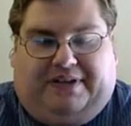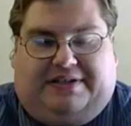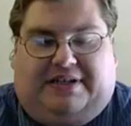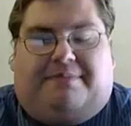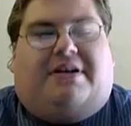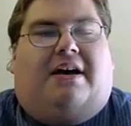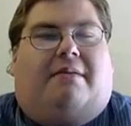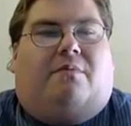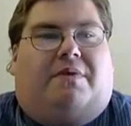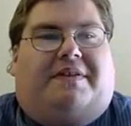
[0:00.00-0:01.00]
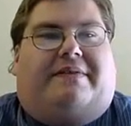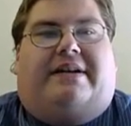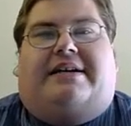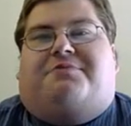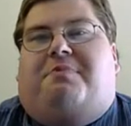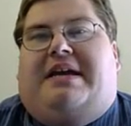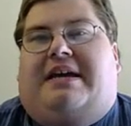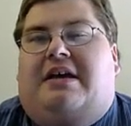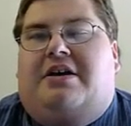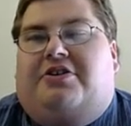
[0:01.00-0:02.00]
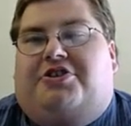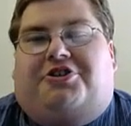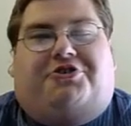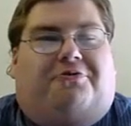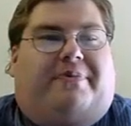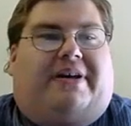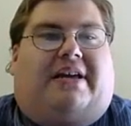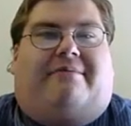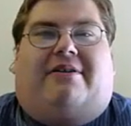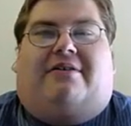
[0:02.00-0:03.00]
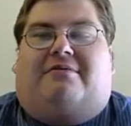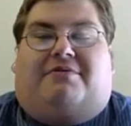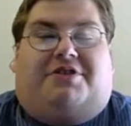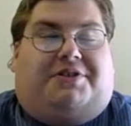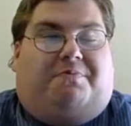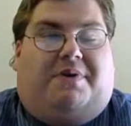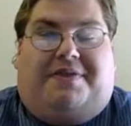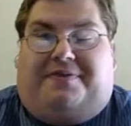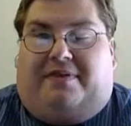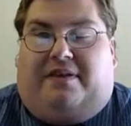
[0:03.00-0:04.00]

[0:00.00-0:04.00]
sometime within the next week, just shoot me an email just with,